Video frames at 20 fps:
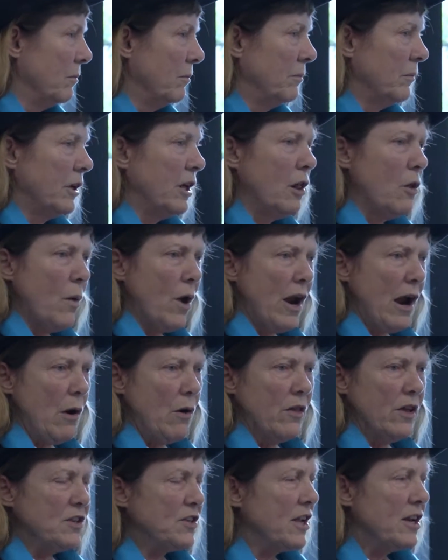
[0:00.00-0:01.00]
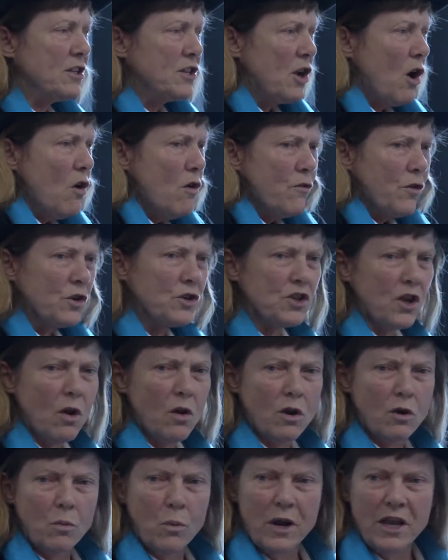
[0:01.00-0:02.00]
kilowatt hour. They said it's over,
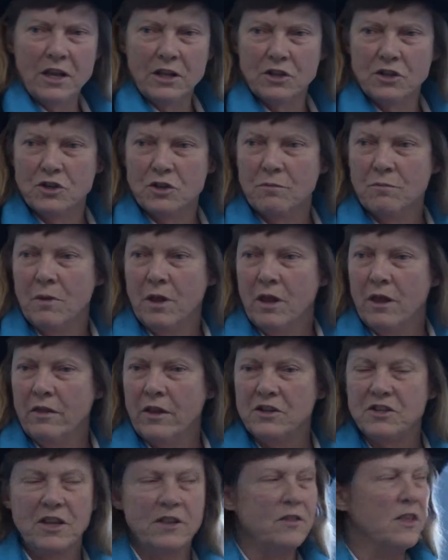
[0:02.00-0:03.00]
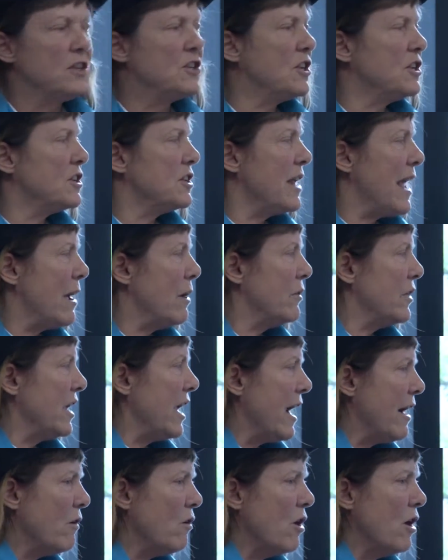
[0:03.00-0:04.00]
solar wins. They said this is now the
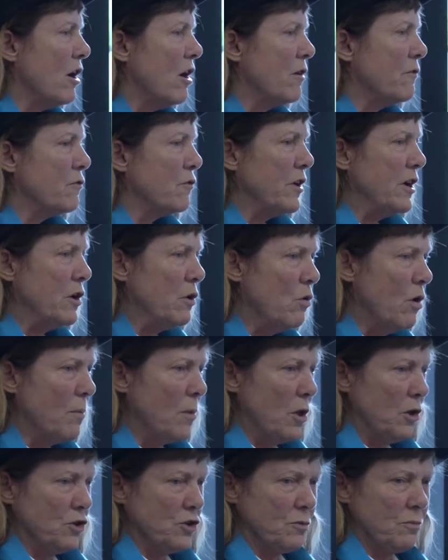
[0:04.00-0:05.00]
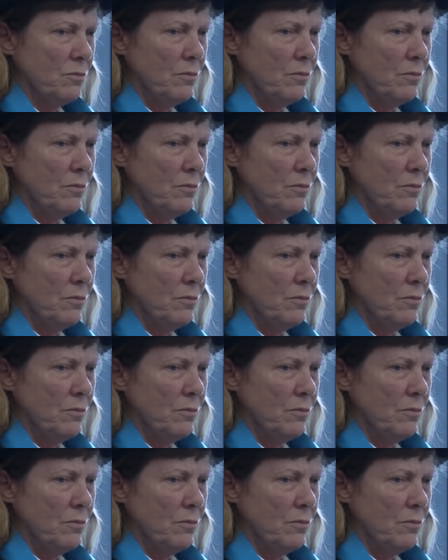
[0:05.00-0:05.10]
era of renewables.